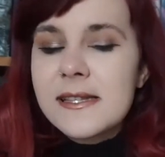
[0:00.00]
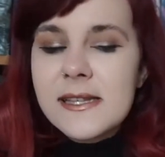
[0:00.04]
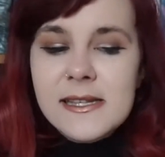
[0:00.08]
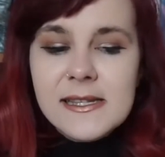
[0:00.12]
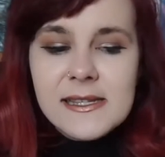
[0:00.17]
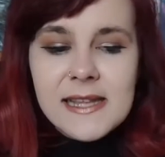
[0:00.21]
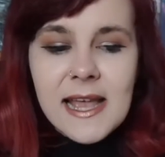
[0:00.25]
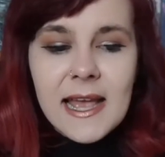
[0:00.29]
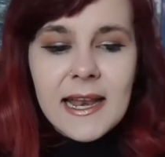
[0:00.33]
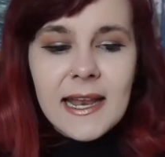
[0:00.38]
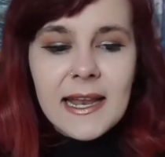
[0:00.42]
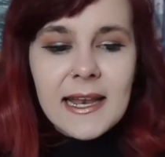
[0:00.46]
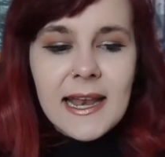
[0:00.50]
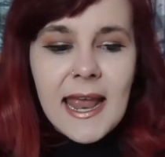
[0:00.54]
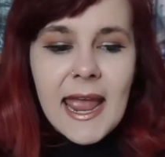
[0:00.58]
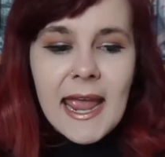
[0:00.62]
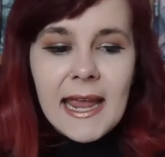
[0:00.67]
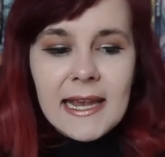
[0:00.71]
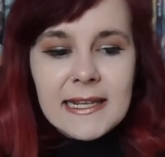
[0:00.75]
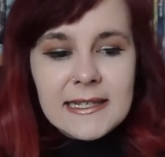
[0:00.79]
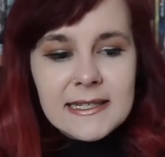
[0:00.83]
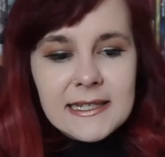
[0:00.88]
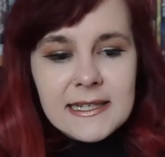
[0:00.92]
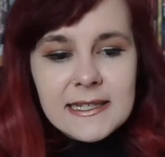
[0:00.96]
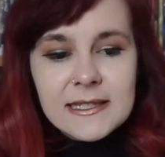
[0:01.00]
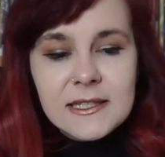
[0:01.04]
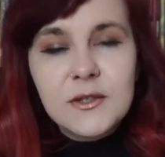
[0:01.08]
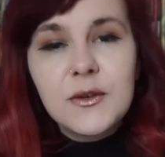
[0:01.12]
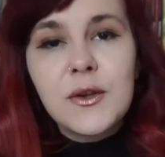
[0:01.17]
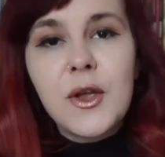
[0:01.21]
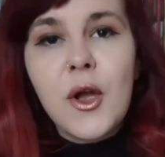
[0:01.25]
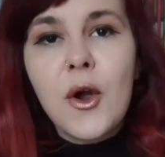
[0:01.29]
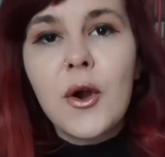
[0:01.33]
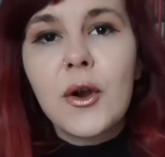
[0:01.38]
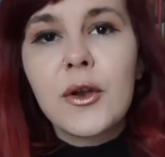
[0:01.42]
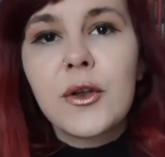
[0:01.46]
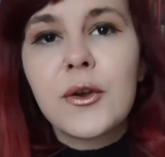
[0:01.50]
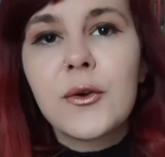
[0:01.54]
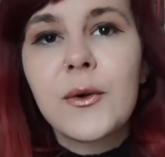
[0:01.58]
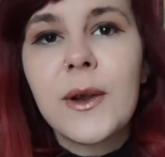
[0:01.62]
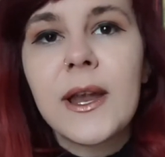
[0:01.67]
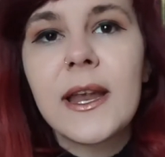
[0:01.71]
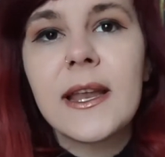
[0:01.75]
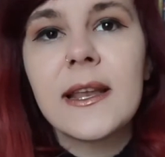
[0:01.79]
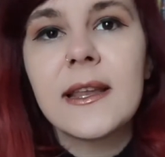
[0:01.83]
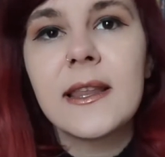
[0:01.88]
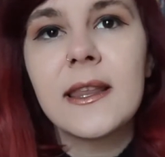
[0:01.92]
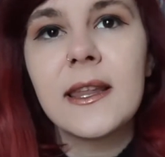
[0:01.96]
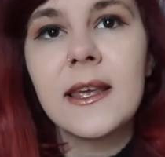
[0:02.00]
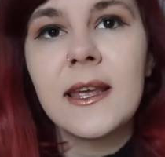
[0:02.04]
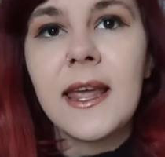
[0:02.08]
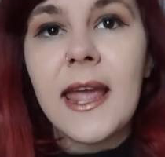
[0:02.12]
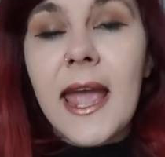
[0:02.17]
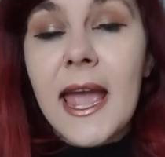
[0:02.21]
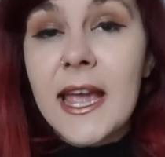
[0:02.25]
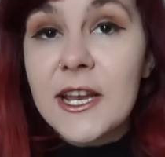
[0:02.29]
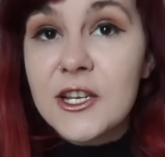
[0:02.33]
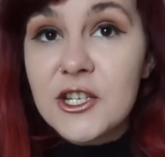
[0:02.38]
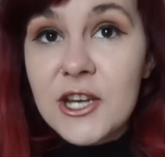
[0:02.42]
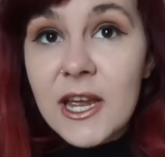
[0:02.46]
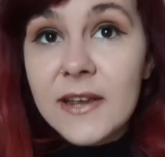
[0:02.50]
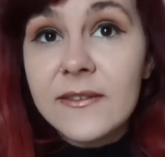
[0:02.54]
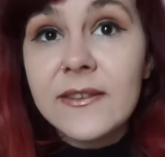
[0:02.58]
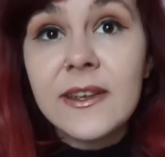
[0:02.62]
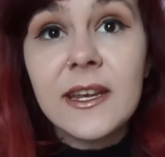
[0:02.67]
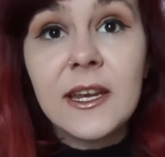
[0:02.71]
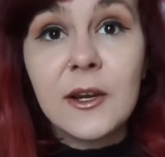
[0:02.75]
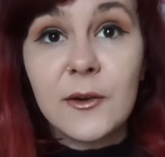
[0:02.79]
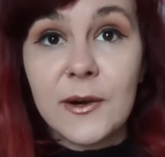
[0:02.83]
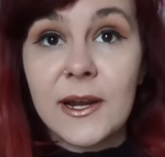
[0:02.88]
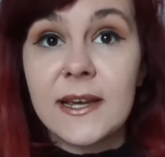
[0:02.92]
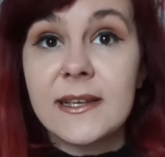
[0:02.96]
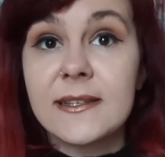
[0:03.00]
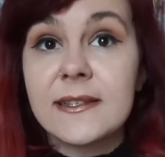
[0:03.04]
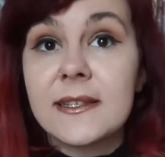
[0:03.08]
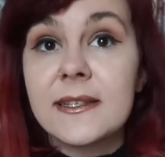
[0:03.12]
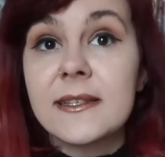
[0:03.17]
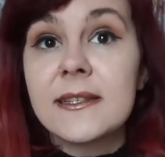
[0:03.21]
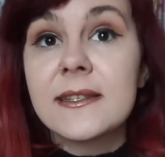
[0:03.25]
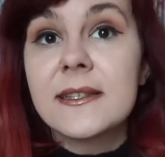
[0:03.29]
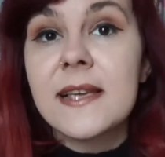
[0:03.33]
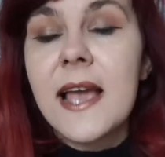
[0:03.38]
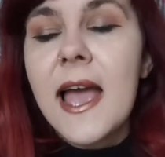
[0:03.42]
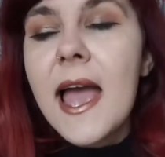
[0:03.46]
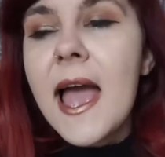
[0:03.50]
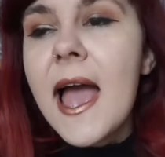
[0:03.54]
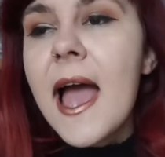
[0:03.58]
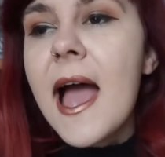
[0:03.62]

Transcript: is set in 80s New York during the HIV crisis.